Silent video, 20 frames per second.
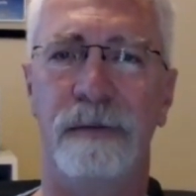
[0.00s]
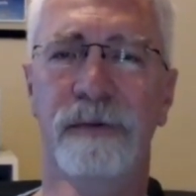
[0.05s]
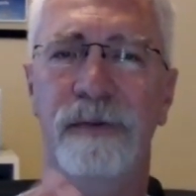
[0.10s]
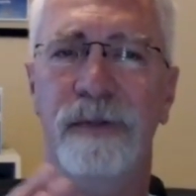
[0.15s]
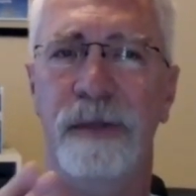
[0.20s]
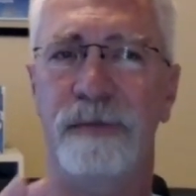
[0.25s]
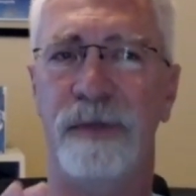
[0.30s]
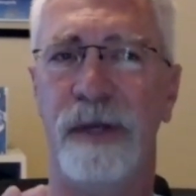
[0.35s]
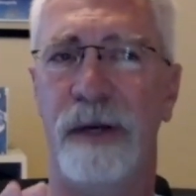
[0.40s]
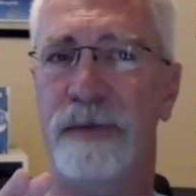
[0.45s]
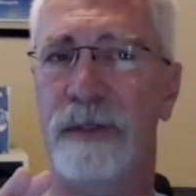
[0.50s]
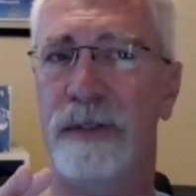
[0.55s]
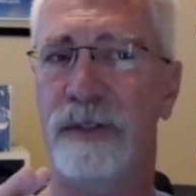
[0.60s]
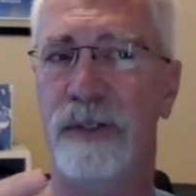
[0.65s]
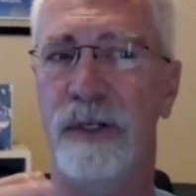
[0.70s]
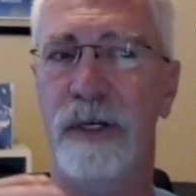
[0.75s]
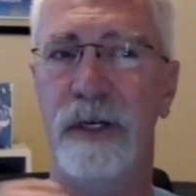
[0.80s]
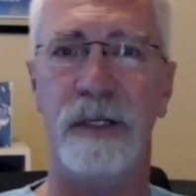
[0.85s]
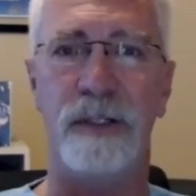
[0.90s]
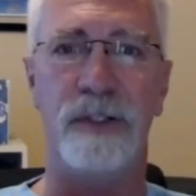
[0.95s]
Sometimes it's
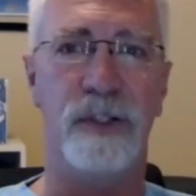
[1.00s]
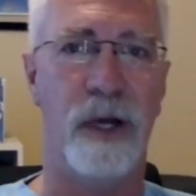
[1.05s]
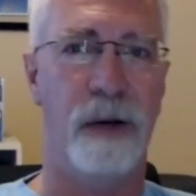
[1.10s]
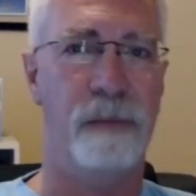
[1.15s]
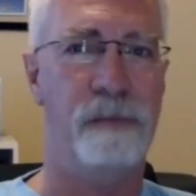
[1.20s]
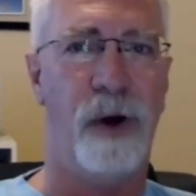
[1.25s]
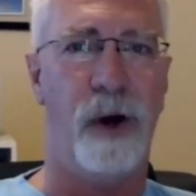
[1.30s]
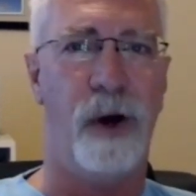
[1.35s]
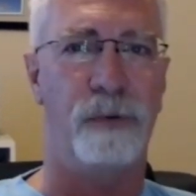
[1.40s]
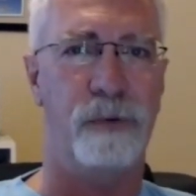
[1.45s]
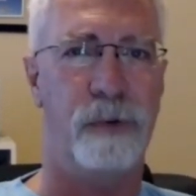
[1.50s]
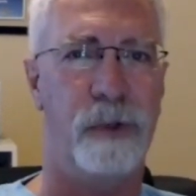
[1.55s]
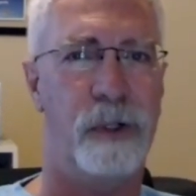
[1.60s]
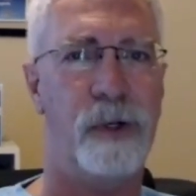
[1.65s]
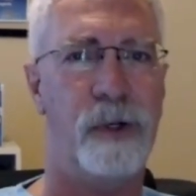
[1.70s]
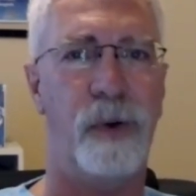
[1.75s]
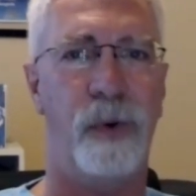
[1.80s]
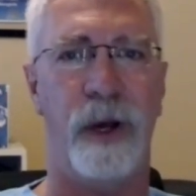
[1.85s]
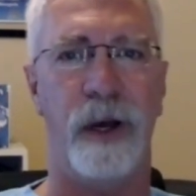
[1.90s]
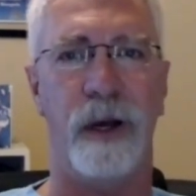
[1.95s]
good to jump on real
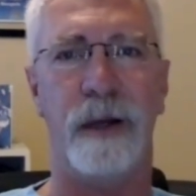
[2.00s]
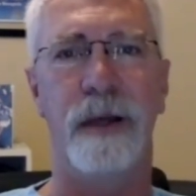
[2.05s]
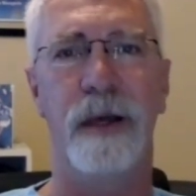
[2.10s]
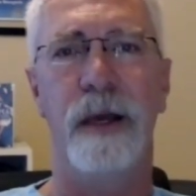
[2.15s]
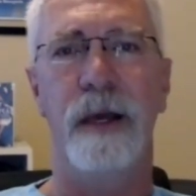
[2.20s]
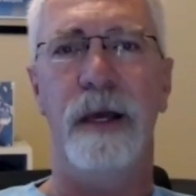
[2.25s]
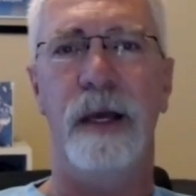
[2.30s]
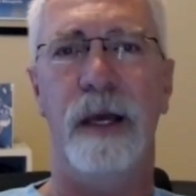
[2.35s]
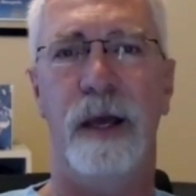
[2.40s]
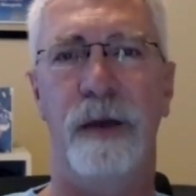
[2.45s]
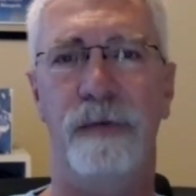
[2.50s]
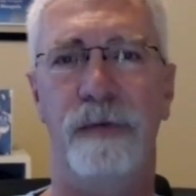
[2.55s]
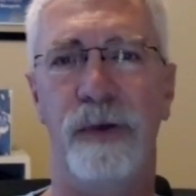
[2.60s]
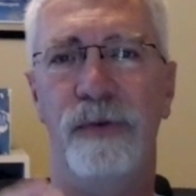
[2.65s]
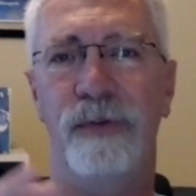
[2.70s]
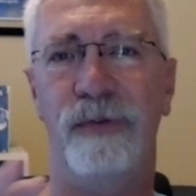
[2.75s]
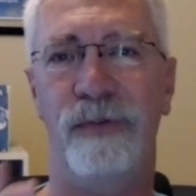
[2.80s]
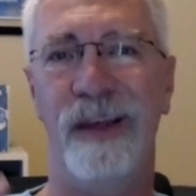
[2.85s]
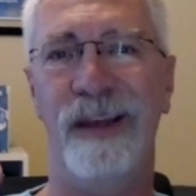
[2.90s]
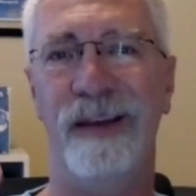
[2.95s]
quick if you
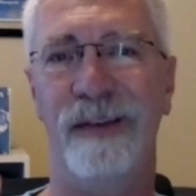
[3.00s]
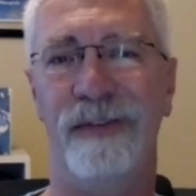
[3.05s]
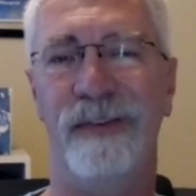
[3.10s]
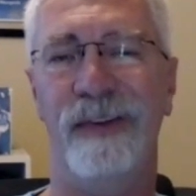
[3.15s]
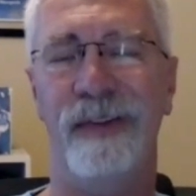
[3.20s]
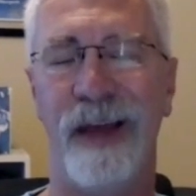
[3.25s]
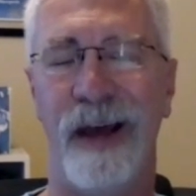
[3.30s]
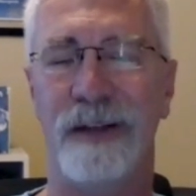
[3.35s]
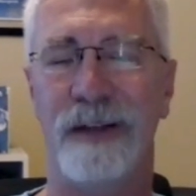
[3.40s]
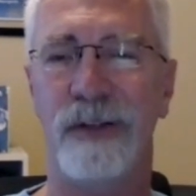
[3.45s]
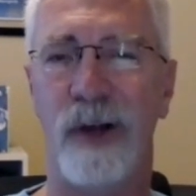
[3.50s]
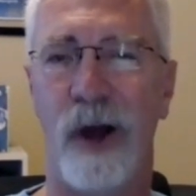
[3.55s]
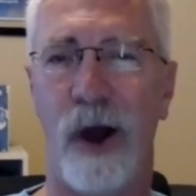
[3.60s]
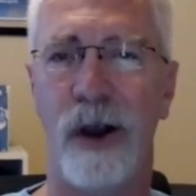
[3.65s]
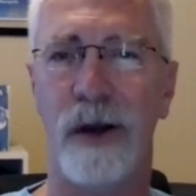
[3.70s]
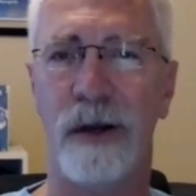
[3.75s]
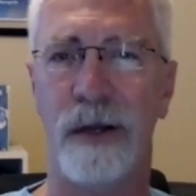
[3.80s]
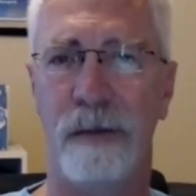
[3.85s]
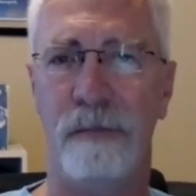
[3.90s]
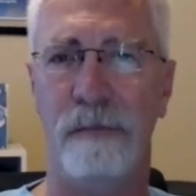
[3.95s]
see it's in that
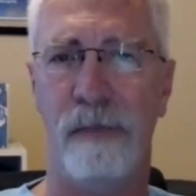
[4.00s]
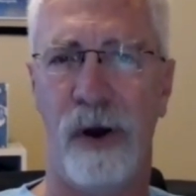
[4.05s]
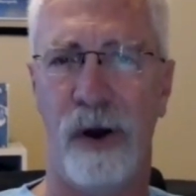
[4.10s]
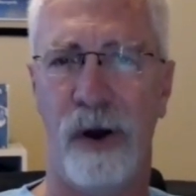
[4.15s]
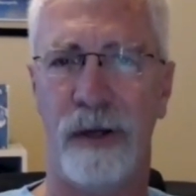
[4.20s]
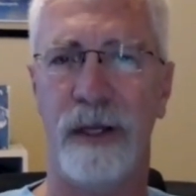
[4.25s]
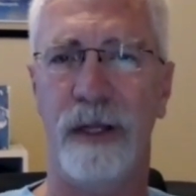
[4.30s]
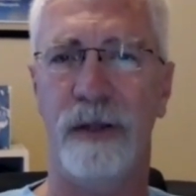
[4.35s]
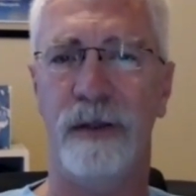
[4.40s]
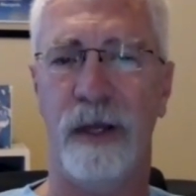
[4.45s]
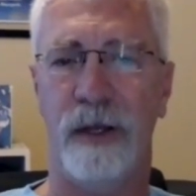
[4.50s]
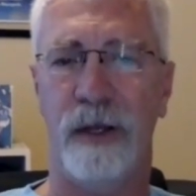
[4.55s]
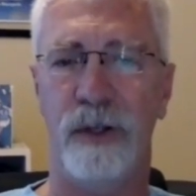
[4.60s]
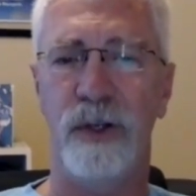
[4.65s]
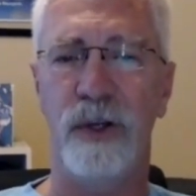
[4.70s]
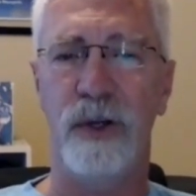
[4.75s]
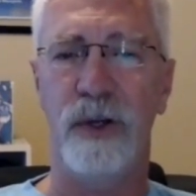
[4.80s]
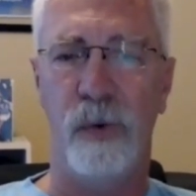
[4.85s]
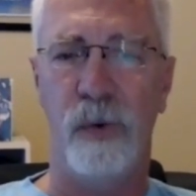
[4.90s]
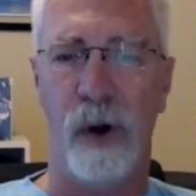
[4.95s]
target market that
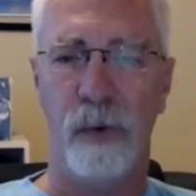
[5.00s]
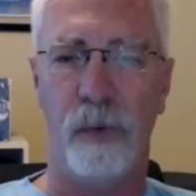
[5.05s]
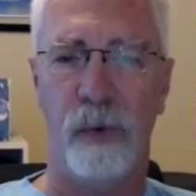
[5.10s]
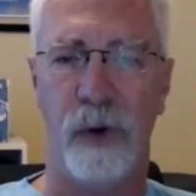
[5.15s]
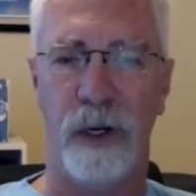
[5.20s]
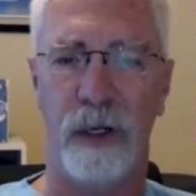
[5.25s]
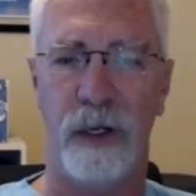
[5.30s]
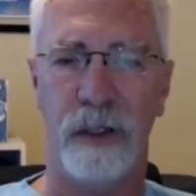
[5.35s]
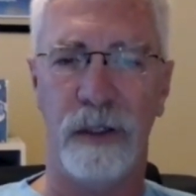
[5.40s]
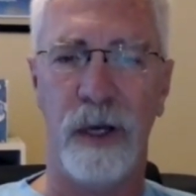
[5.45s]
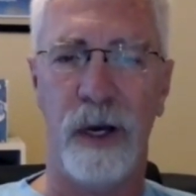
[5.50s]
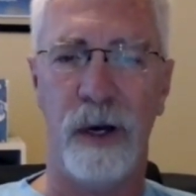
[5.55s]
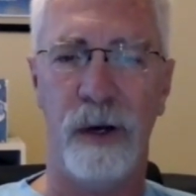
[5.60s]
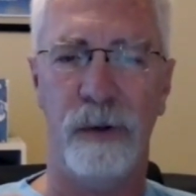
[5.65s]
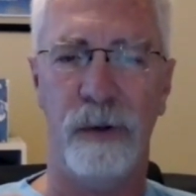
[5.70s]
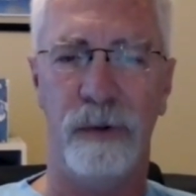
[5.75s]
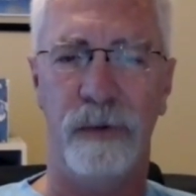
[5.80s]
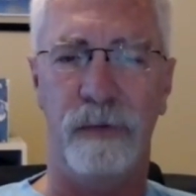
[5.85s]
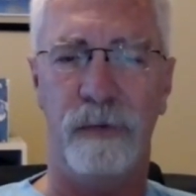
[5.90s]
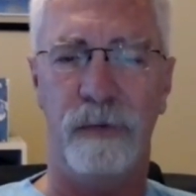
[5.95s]
you are wanting to
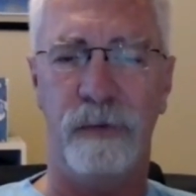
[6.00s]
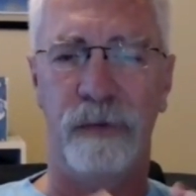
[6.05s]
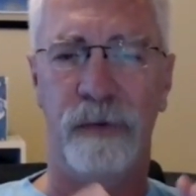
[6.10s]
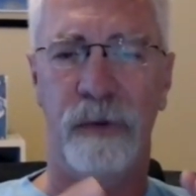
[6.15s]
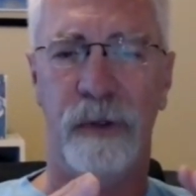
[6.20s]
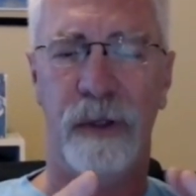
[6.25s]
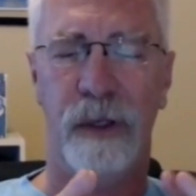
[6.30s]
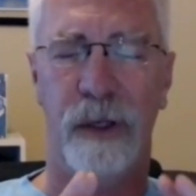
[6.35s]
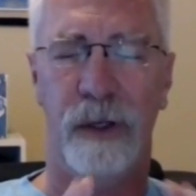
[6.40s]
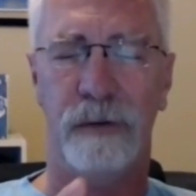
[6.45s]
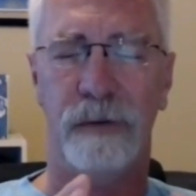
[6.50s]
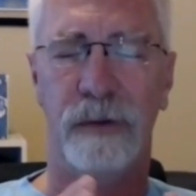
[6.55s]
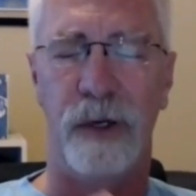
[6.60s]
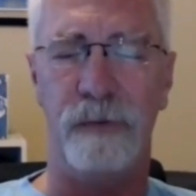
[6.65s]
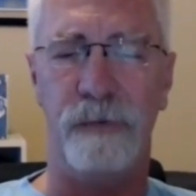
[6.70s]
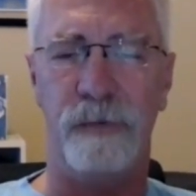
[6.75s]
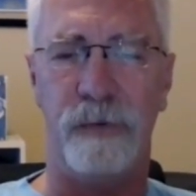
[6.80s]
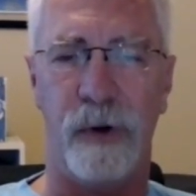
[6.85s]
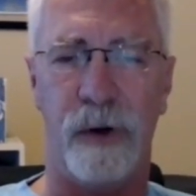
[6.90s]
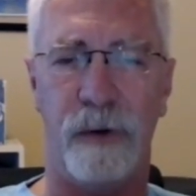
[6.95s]

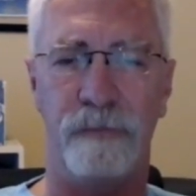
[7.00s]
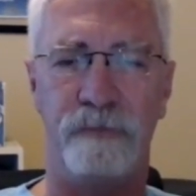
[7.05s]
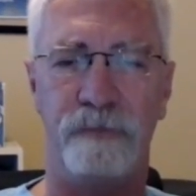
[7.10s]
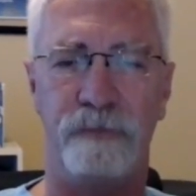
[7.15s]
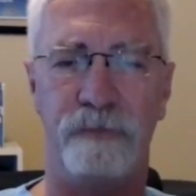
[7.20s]
go for.